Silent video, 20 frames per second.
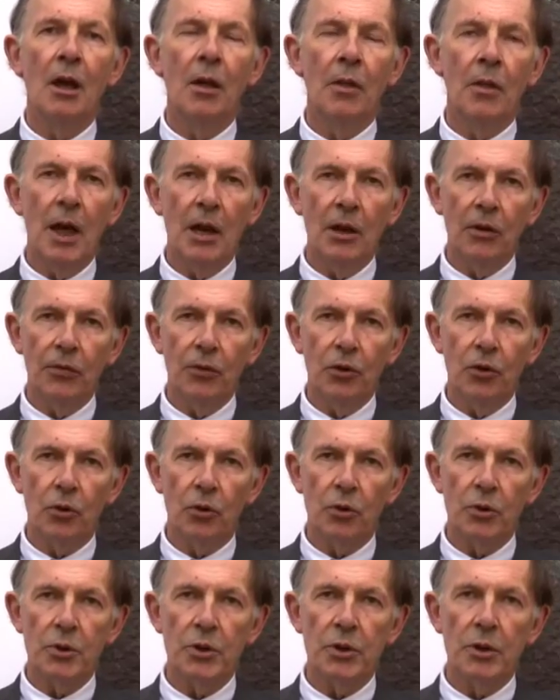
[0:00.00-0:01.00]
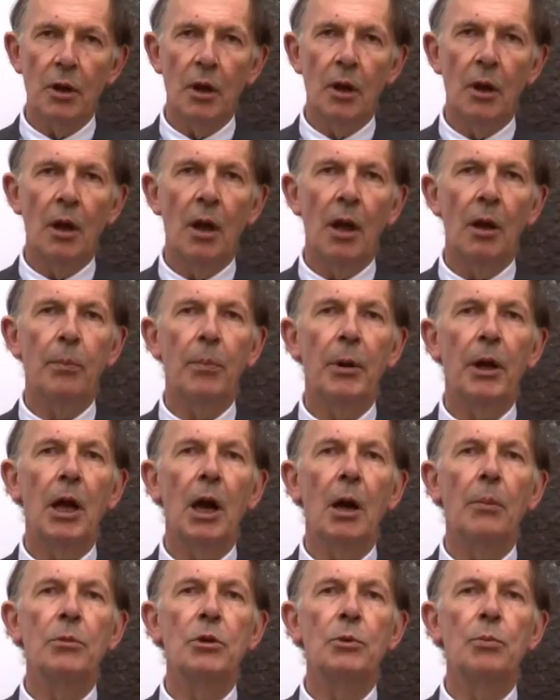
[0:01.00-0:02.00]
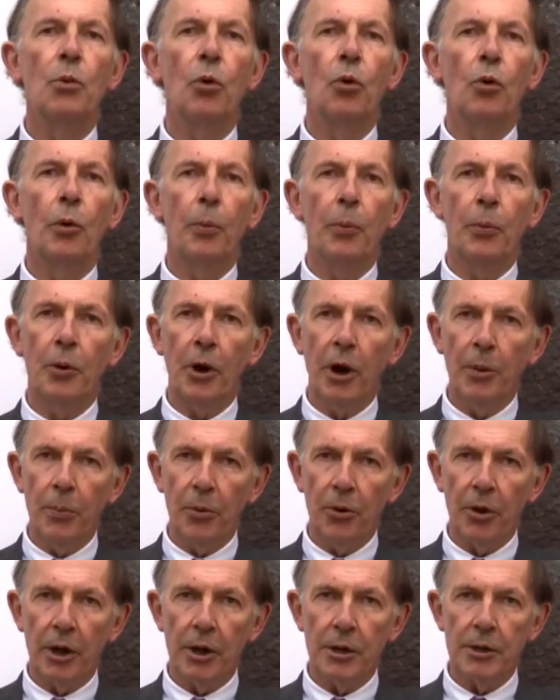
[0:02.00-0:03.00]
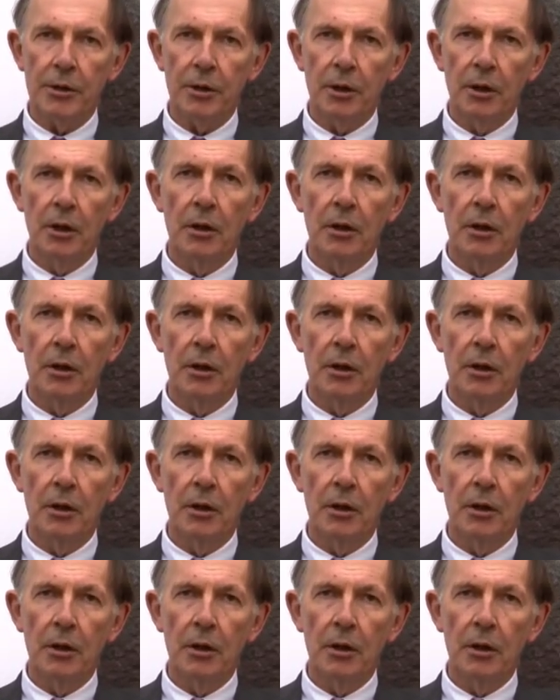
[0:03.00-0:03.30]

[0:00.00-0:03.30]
then of course it becomes more appropriate